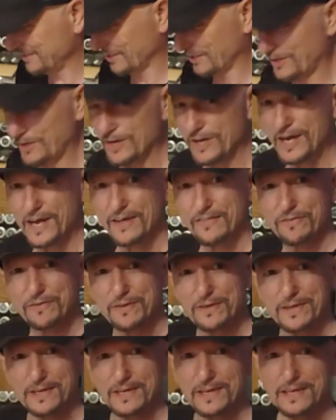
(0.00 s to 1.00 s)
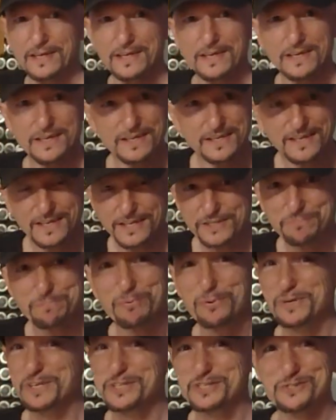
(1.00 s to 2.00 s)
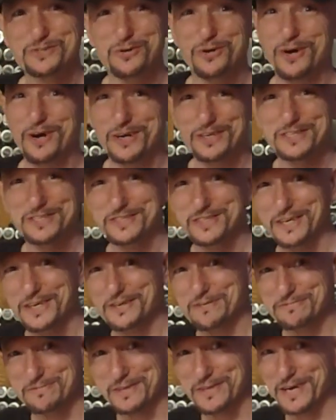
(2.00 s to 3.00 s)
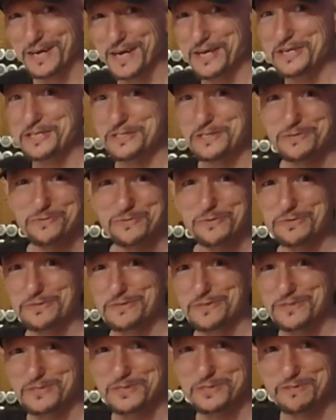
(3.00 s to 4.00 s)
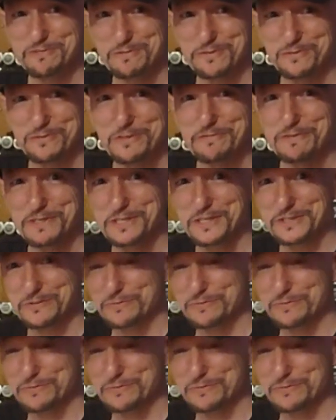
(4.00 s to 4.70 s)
a cloth. It's pretty strong stuff. I usually use it for roofing